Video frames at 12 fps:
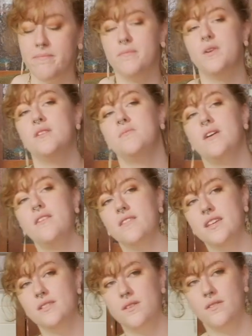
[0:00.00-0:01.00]
One of my
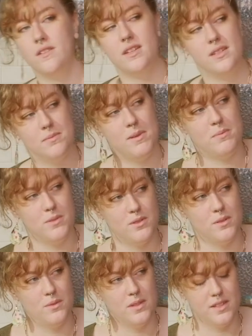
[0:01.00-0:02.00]
least favorite things people
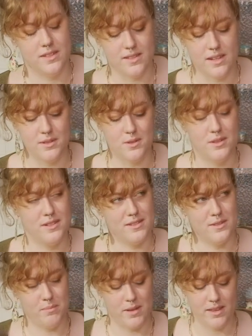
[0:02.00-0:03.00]
do with a zester is
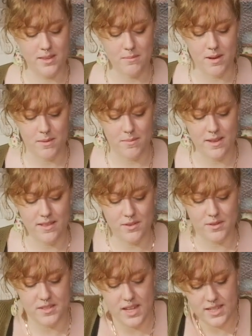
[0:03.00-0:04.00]
they'll pick them up and
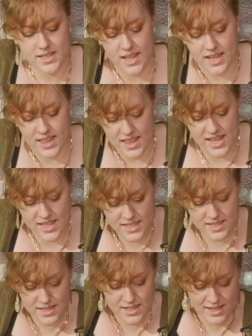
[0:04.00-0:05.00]
they'll zest like
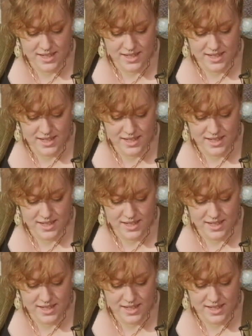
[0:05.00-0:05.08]
this.